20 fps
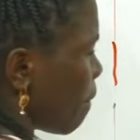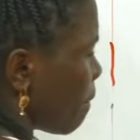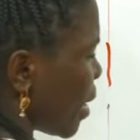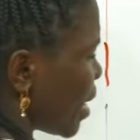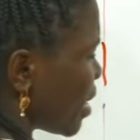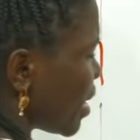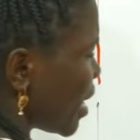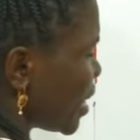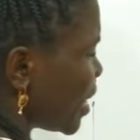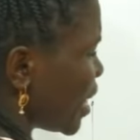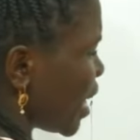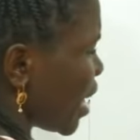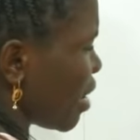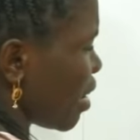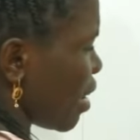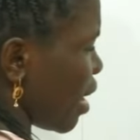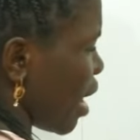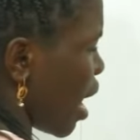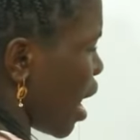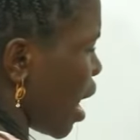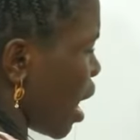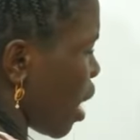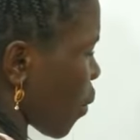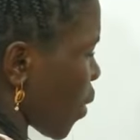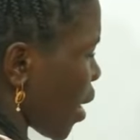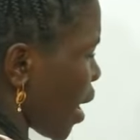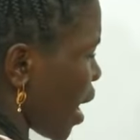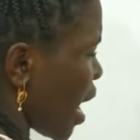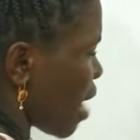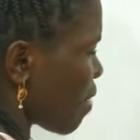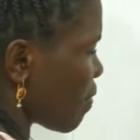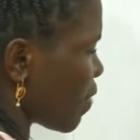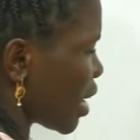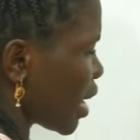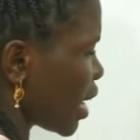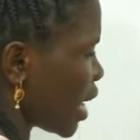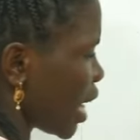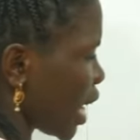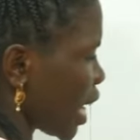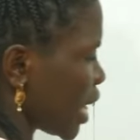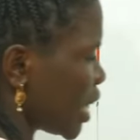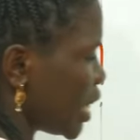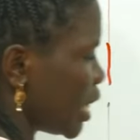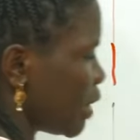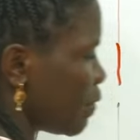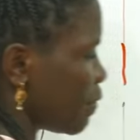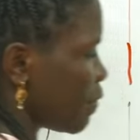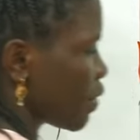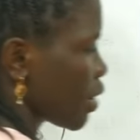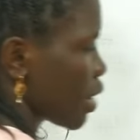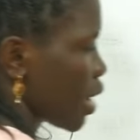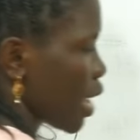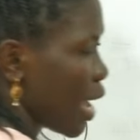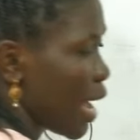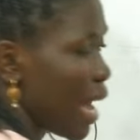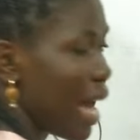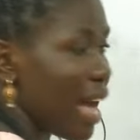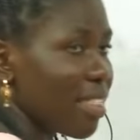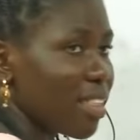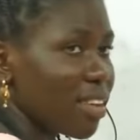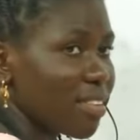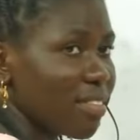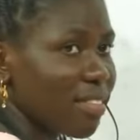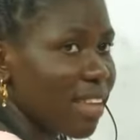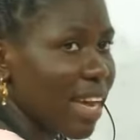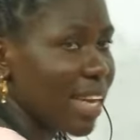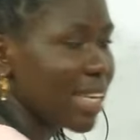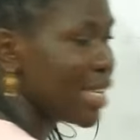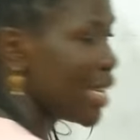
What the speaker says: But the t, we are having negative at the start